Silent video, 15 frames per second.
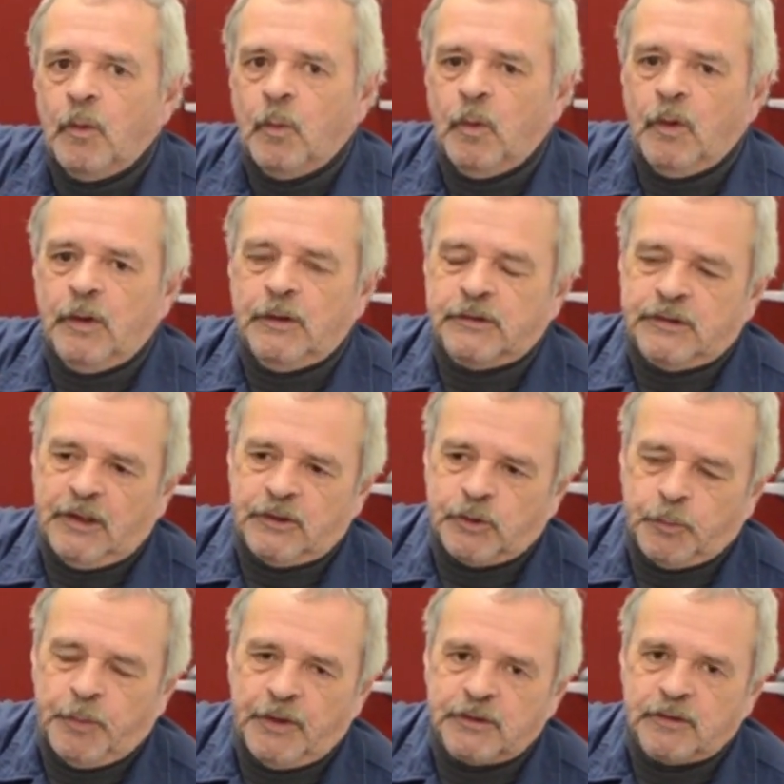We're in
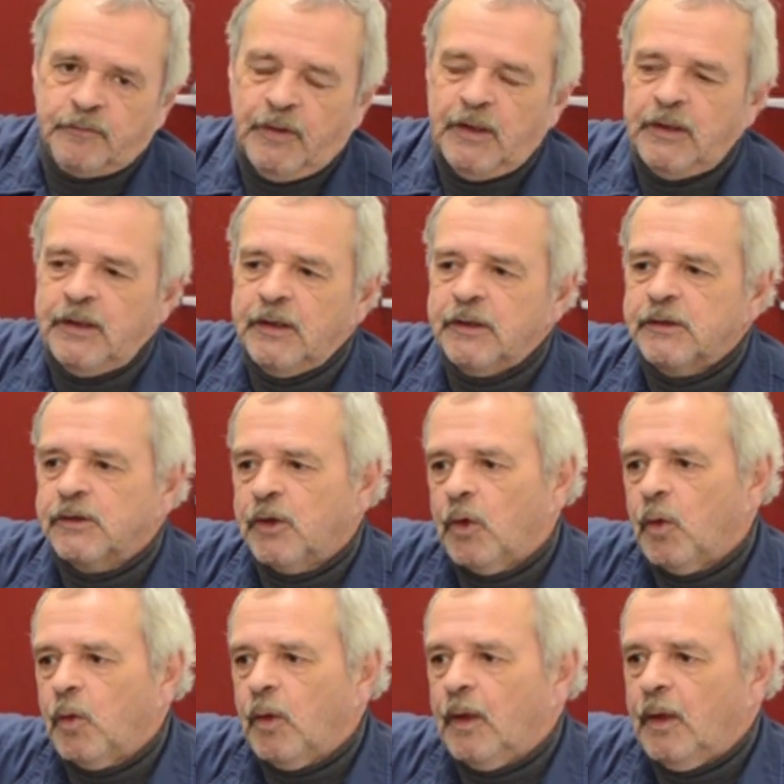central Pennsylvania,
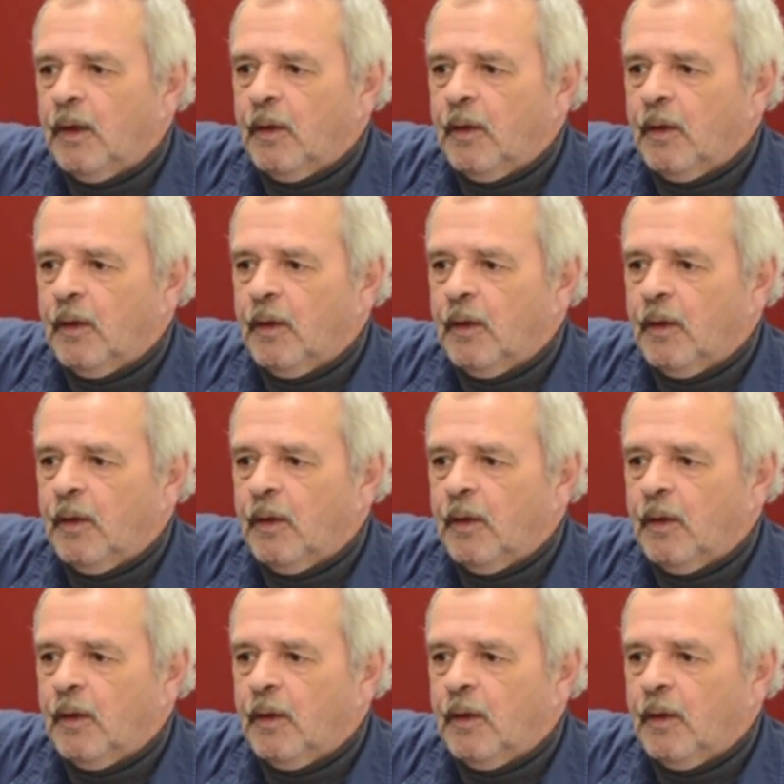so